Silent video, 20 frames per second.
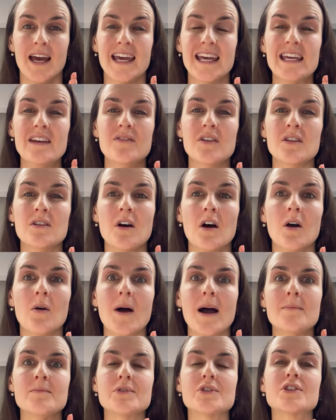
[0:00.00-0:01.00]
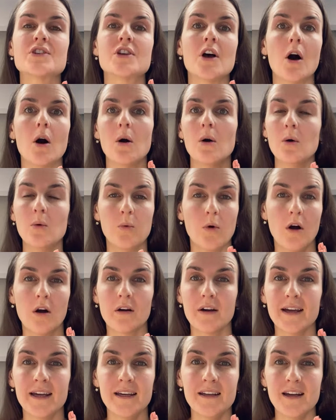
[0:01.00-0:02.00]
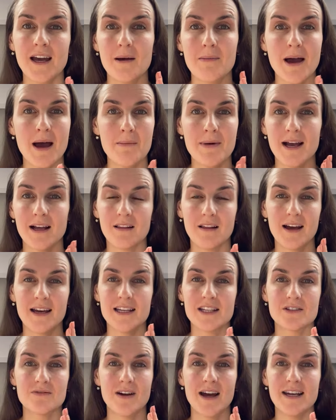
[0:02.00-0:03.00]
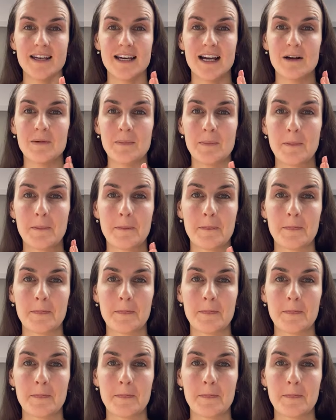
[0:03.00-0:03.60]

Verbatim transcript: Even though I'm so worried about my clients right now,